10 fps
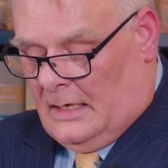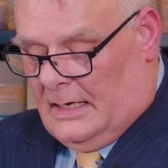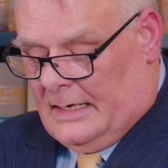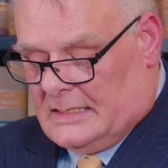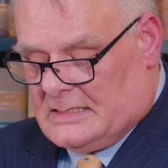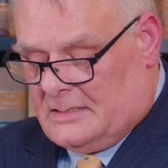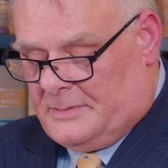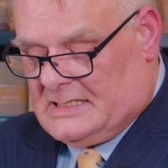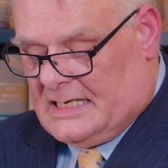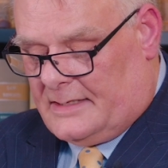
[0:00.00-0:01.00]
It has to
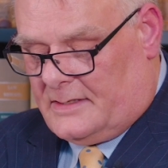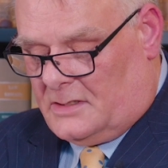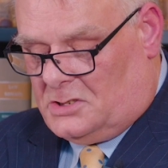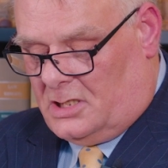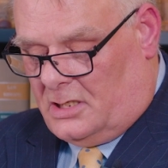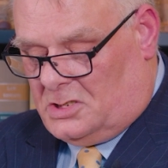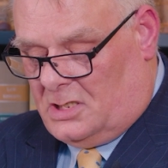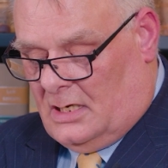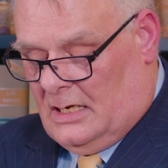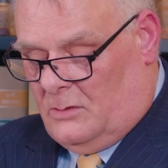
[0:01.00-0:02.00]
be said that the judge
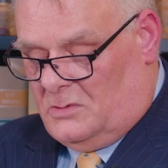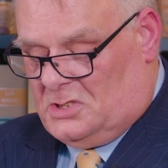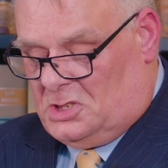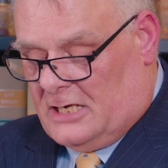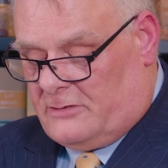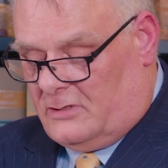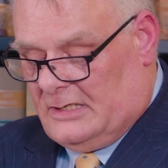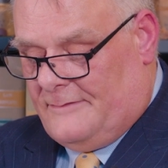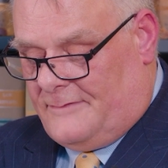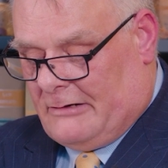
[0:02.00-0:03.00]
was
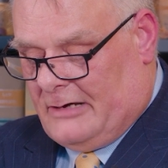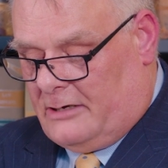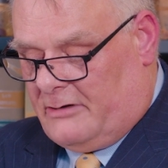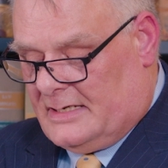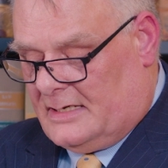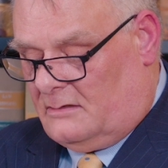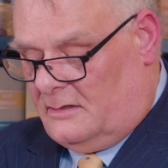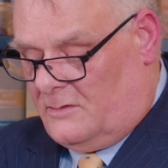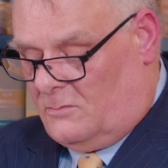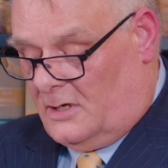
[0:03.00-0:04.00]
generally very critical
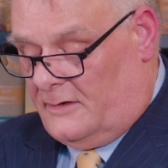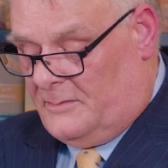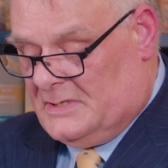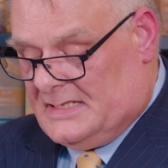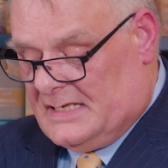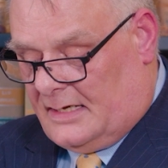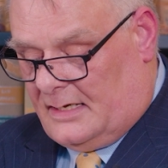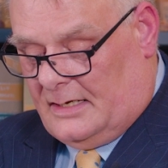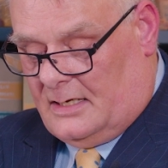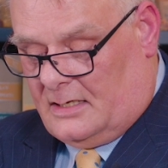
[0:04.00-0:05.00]
of the wife,
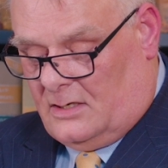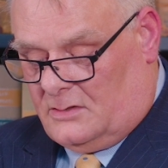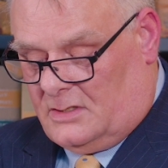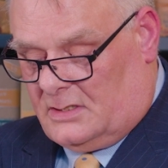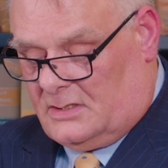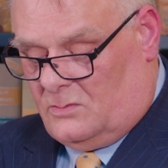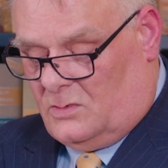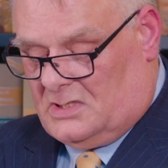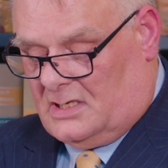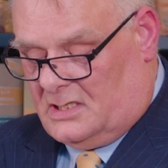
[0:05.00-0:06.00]
particularly her conduct
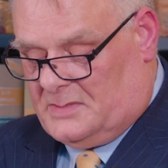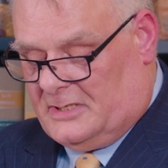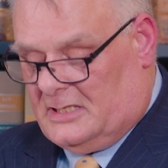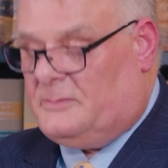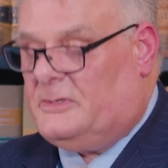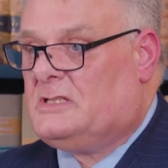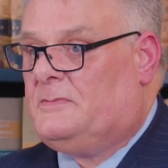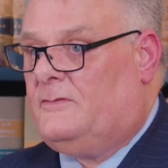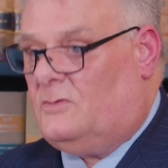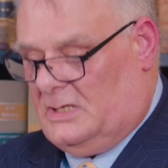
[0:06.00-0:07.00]
towards her husband in the months
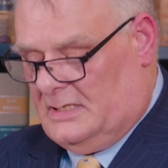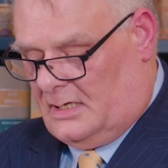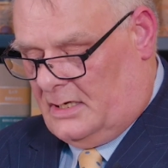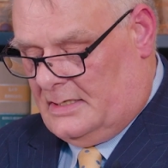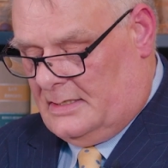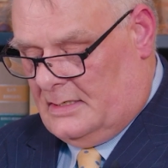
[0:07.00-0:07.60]
before he died.